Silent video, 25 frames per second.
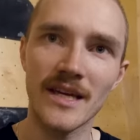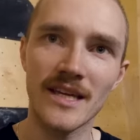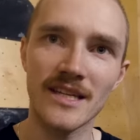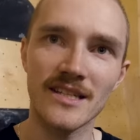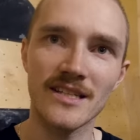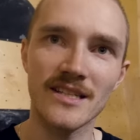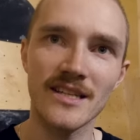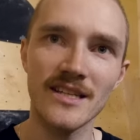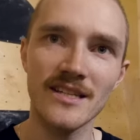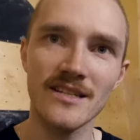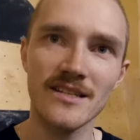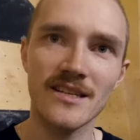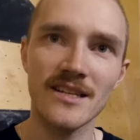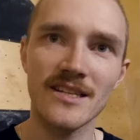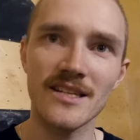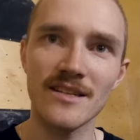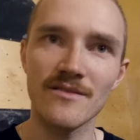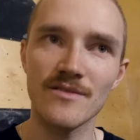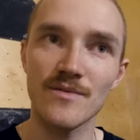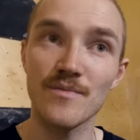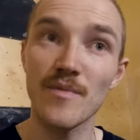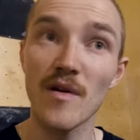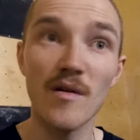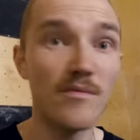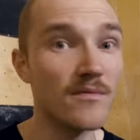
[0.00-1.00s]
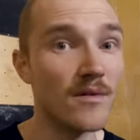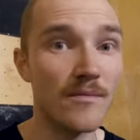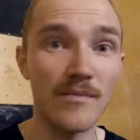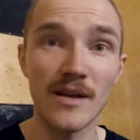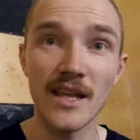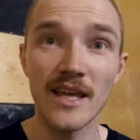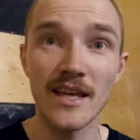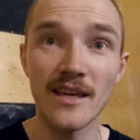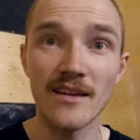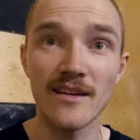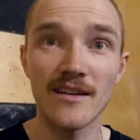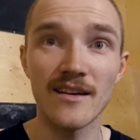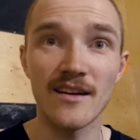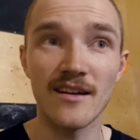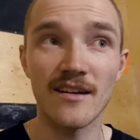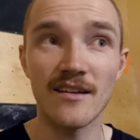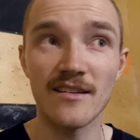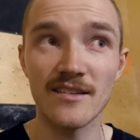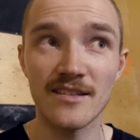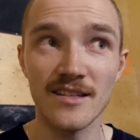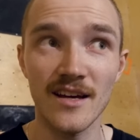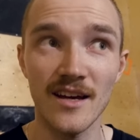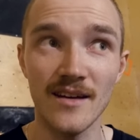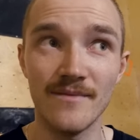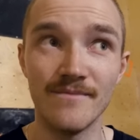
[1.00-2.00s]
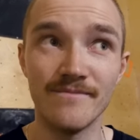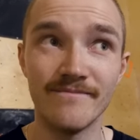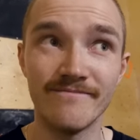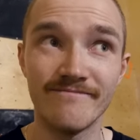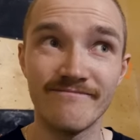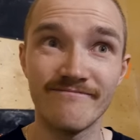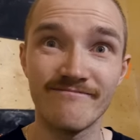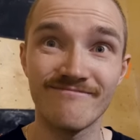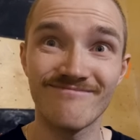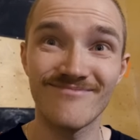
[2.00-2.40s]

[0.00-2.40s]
make mm-hmm. it to this because it was probably a good time.